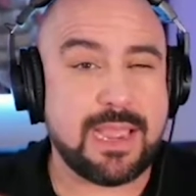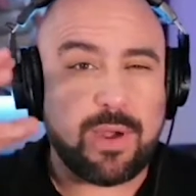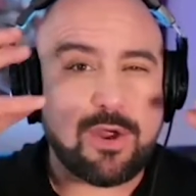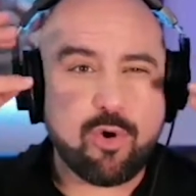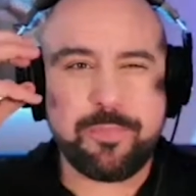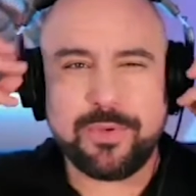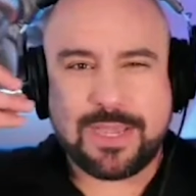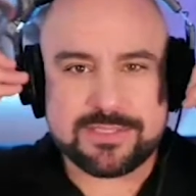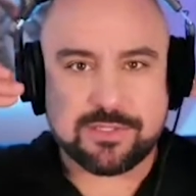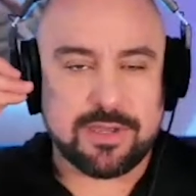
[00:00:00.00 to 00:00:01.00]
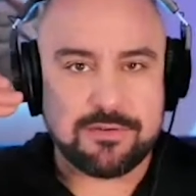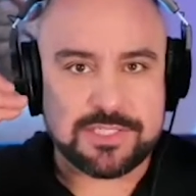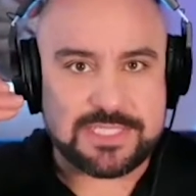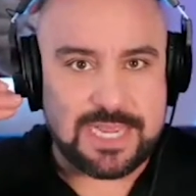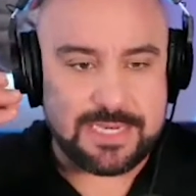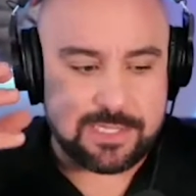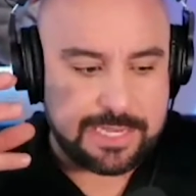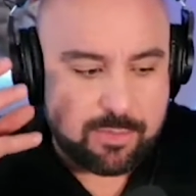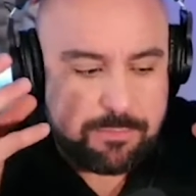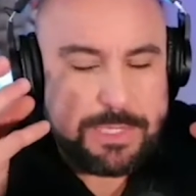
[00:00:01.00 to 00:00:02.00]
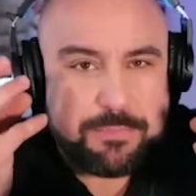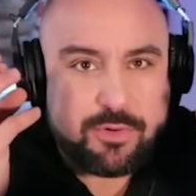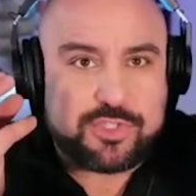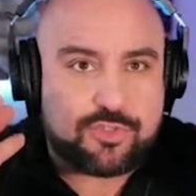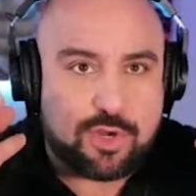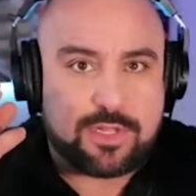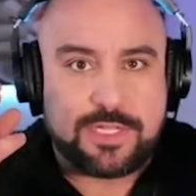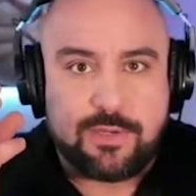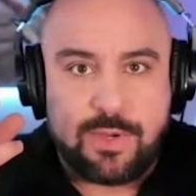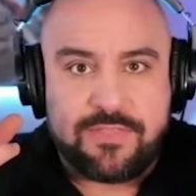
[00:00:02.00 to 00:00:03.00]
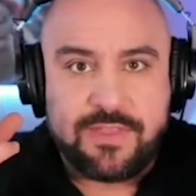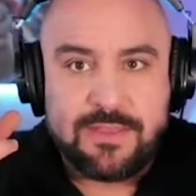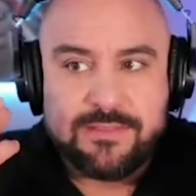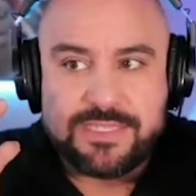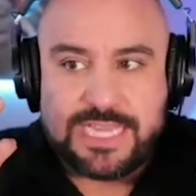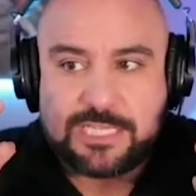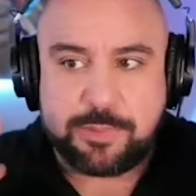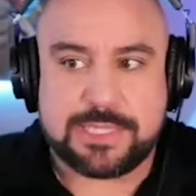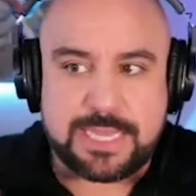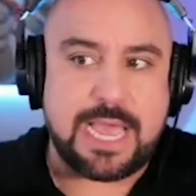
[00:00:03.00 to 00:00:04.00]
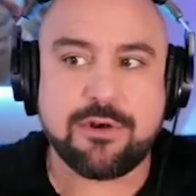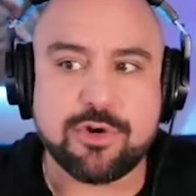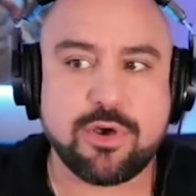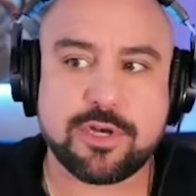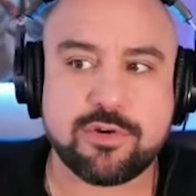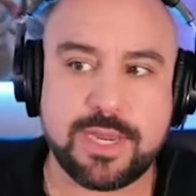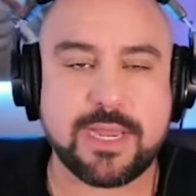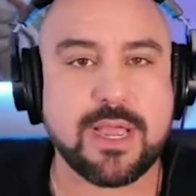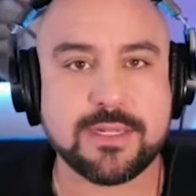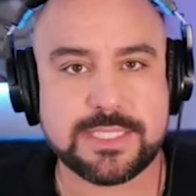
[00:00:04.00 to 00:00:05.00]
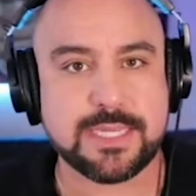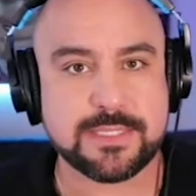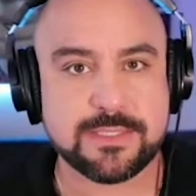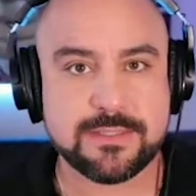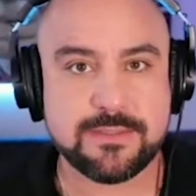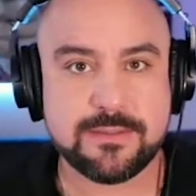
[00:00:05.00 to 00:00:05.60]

I hope you guys are understanding, like when people are struggling with this aspect, like, I don't know how to create content.